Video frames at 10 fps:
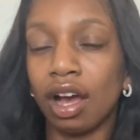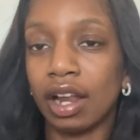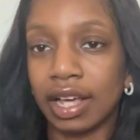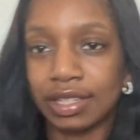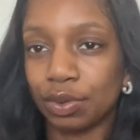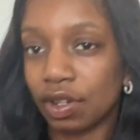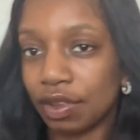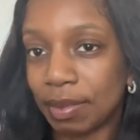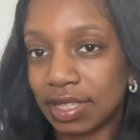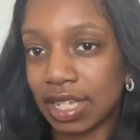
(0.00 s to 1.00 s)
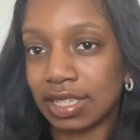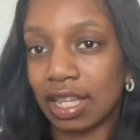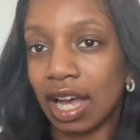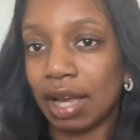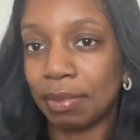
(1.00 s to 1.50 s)
And that's one of the mistakes
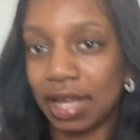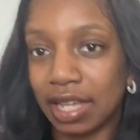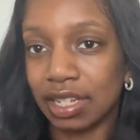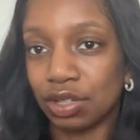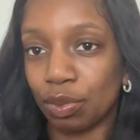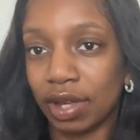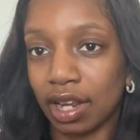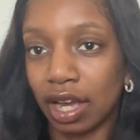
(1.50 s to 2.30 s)
that I made when